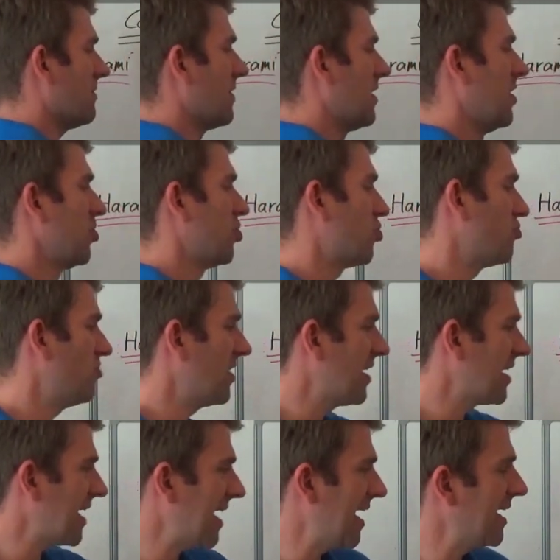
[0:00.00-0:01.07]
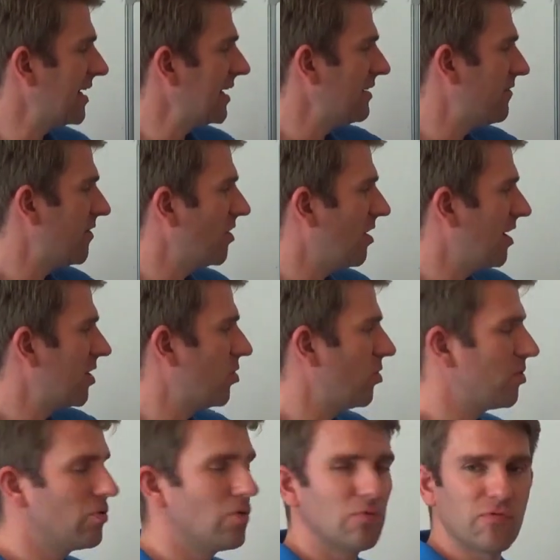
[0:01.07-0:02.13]
of trigger candle, if you like,
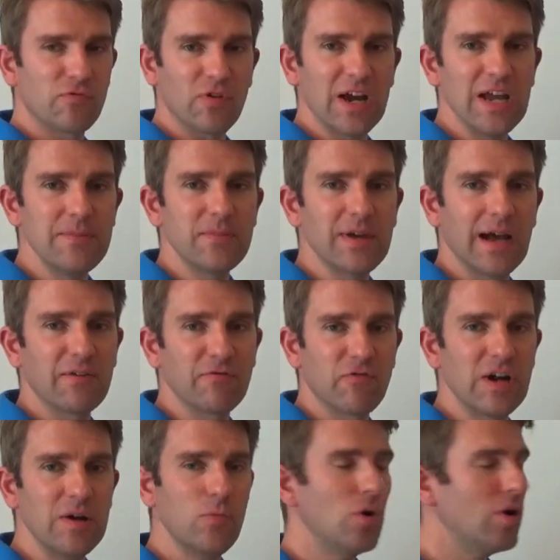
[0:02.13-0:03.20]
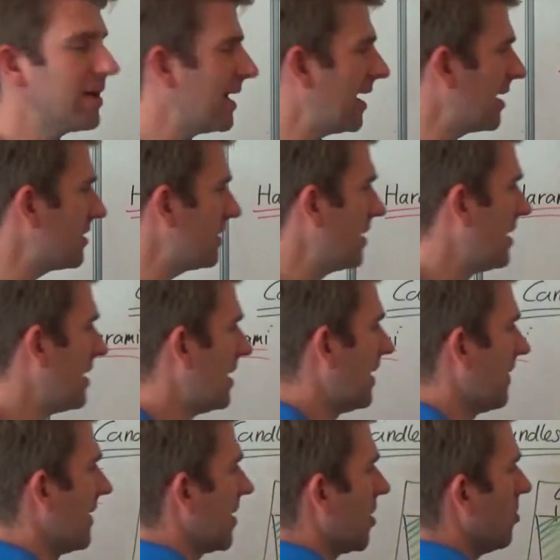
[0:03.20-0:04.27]
or your frame kind of framework candle,
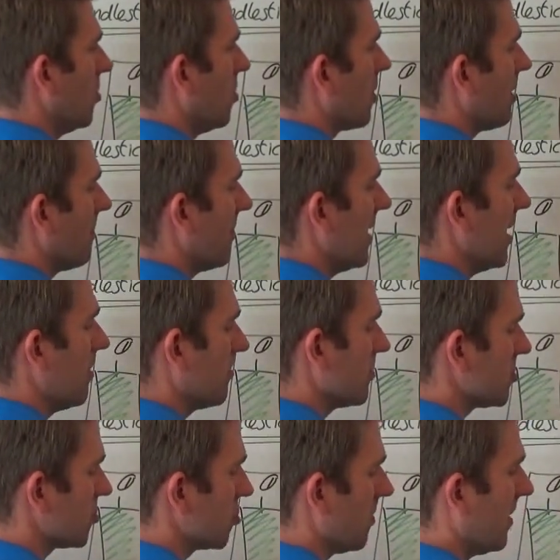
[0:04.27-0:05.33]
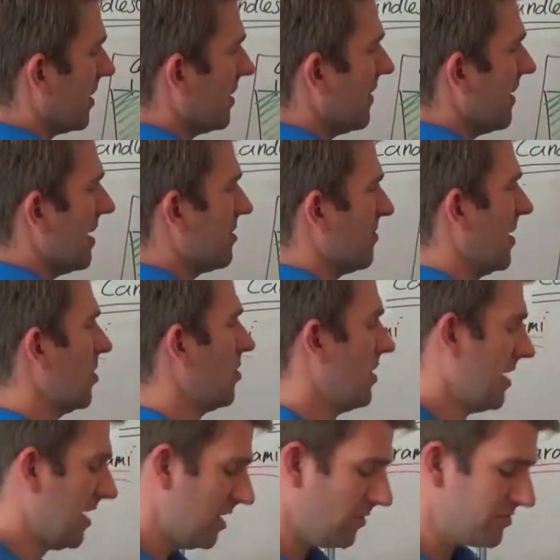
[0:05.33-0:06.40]
and then go long up there with a stop under there, depending
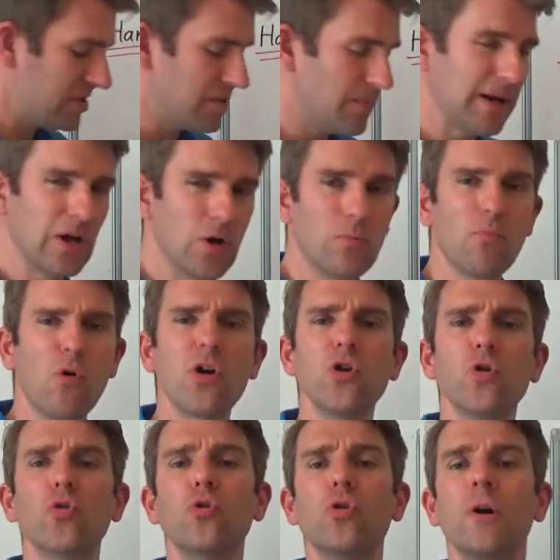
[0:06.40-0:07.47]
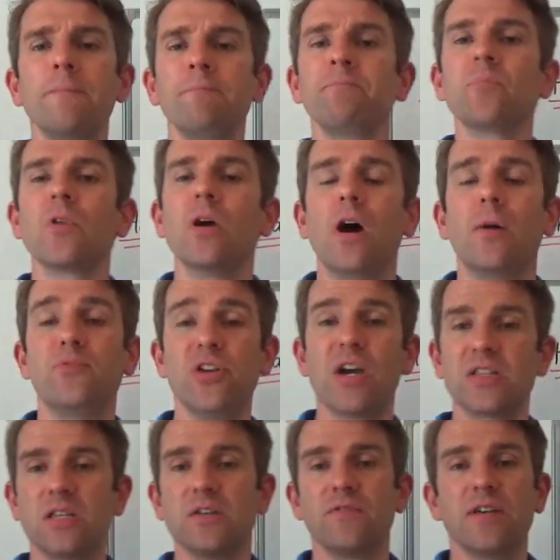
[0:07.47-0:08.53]
on what your
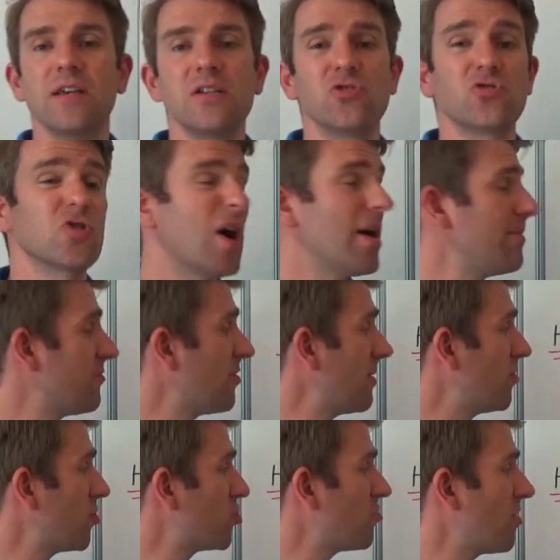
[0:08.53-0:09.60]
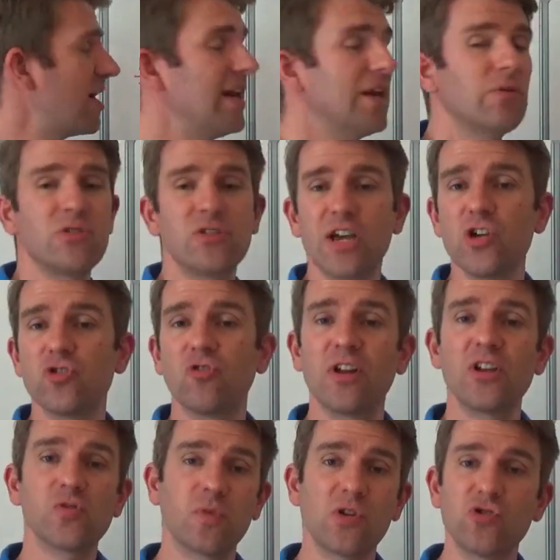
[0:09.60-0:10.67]
objective is, your time frame of trading, your day
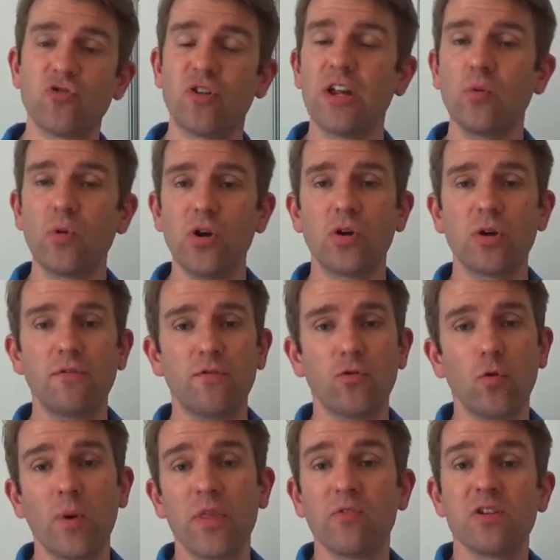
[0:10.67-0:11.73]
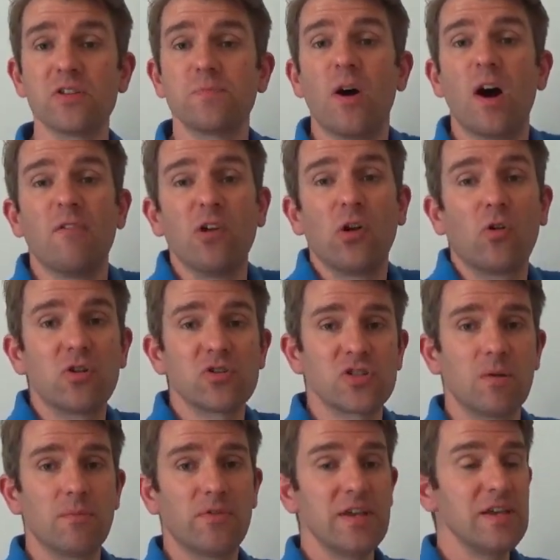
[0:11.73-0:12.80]
trading, swing trading, what you're looking for, and whether it's part of a longer
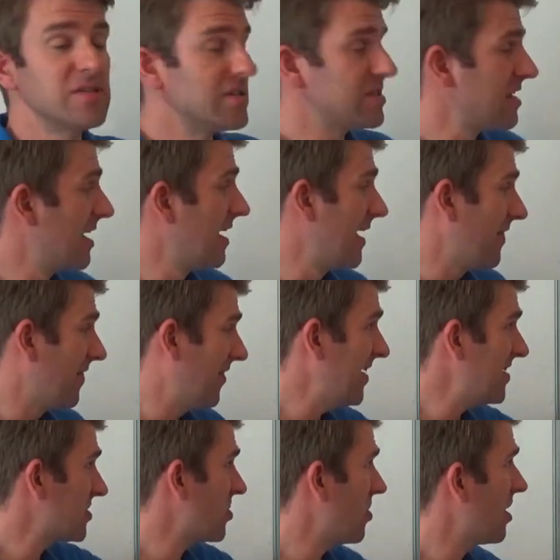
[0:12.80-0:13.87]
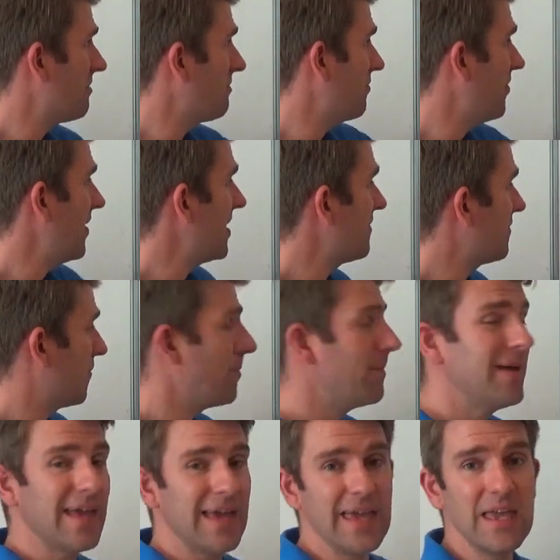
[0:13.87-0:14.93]
term thesis. This kind of thing for
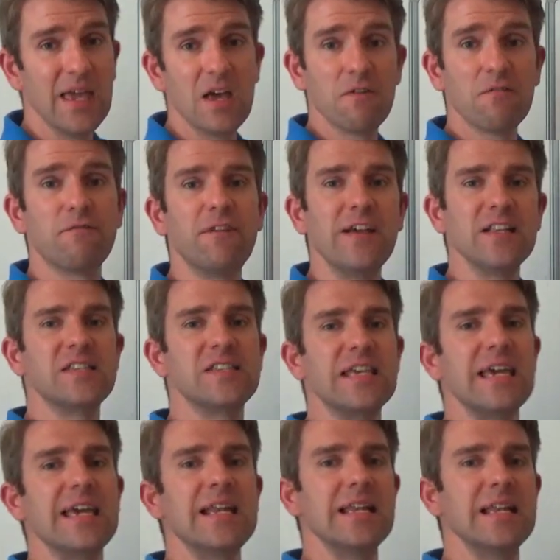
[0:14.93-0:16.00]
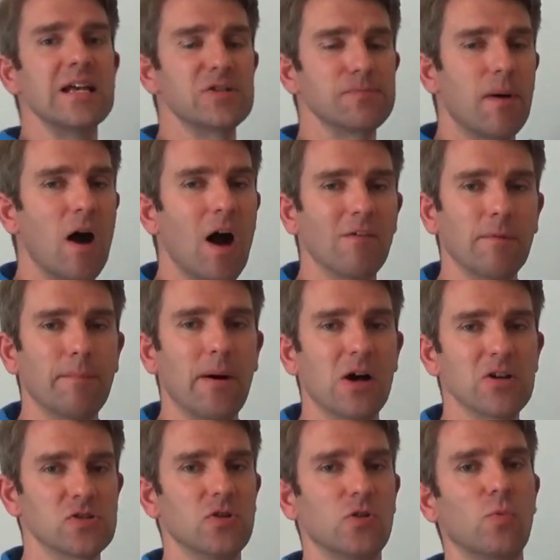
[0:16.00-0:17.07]
me fits in as part of a
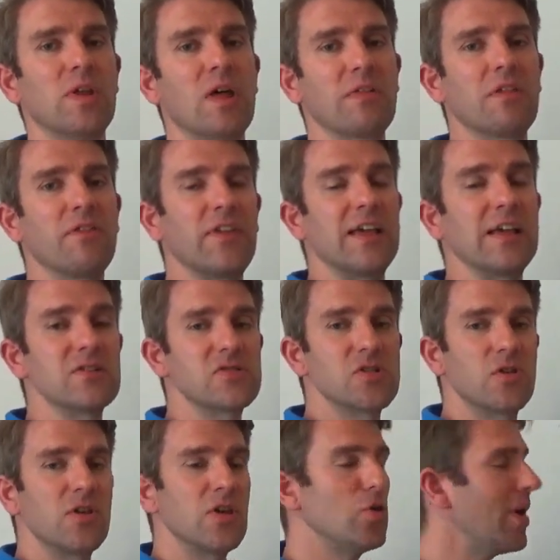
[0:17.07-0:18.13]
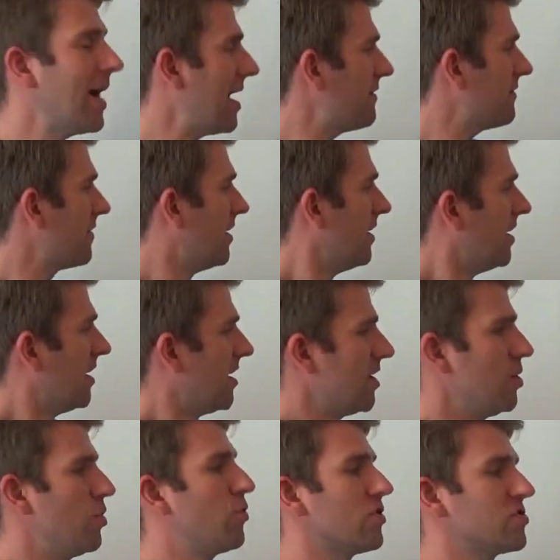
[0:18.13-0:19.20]
puzzle with other things, so that
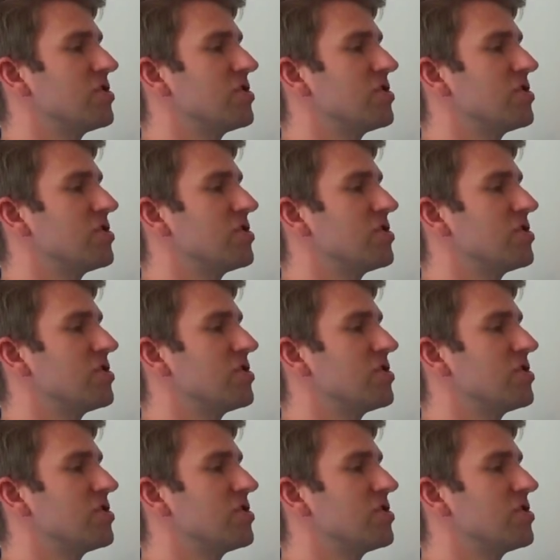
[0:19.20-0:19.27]
you've got